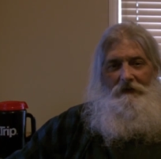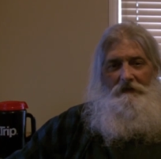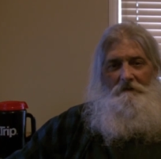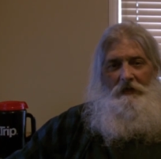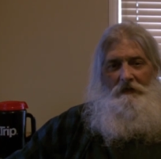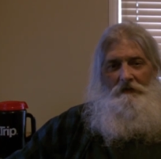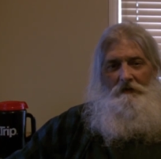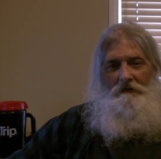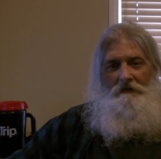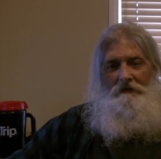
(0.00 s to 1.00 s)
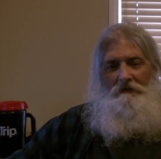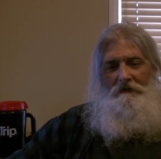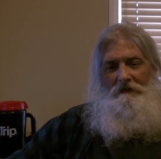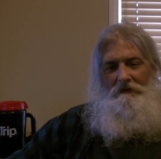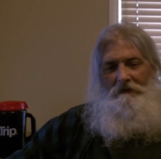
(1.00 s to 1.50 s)
Not to mention,
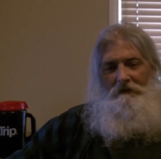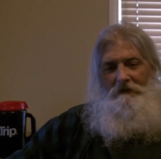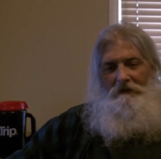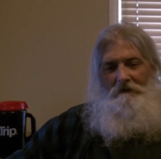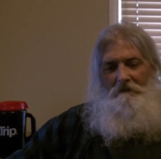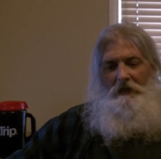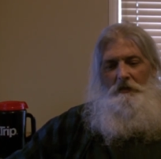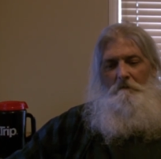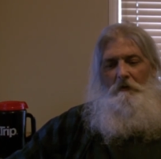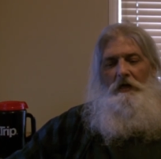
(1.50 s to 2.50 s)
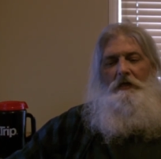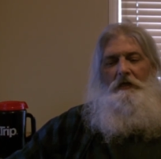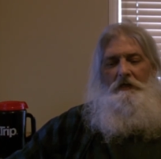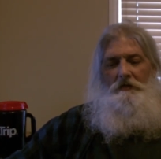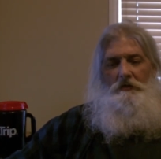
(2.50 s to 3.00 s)
it makes
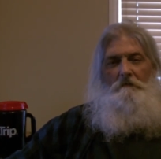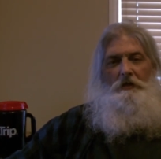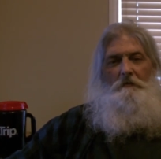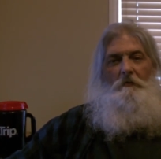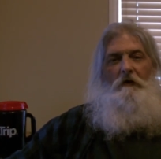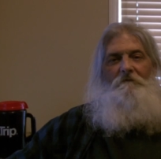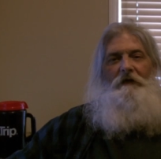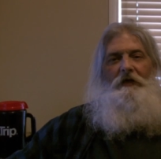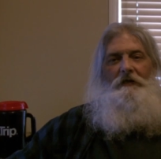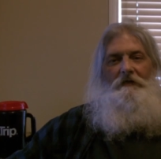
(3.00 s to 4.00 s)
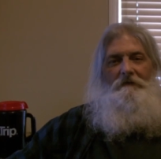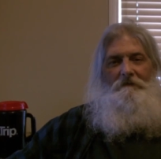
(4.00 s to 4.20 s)
breathing so much more fun.